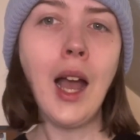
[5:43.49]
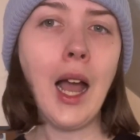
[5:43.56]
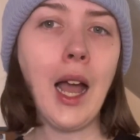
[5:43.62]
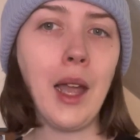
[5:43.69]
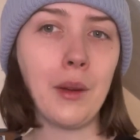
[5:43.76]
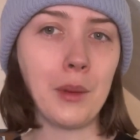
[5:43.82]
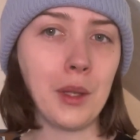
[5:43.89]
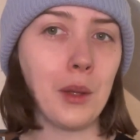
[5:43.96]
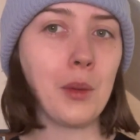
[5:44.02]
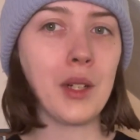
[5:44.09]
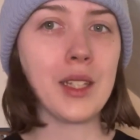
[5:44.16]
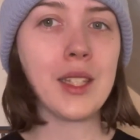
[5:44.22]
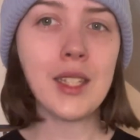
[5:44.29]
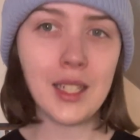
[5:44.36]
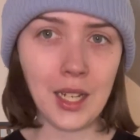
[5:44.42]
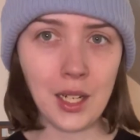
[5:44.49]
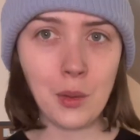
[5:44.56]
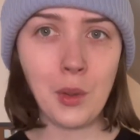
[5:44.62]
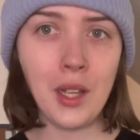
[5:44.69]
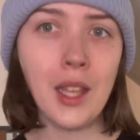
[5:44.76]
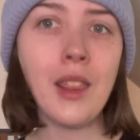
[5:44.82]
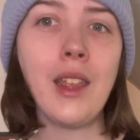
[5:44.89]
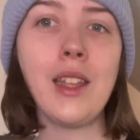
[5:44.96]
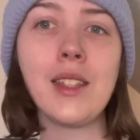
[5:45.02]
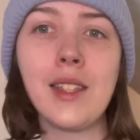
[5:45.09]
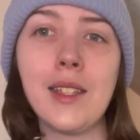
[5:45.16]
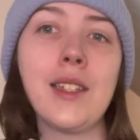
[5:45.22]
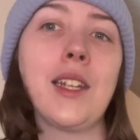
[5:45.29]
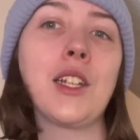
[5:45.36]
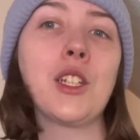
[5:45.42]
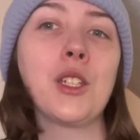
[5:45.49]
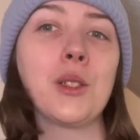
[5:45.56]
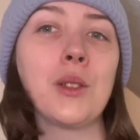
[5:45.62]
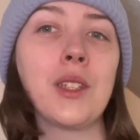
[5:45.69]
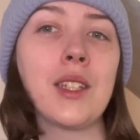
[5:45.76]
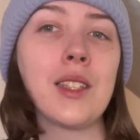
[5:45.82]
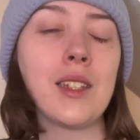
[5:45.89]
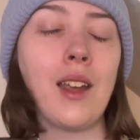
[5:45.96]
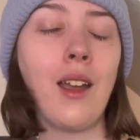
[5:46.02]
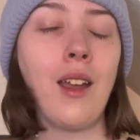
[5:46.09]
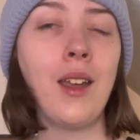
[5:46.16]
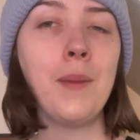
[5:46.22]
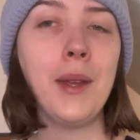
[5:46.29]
I really want to stick with and stick to this time,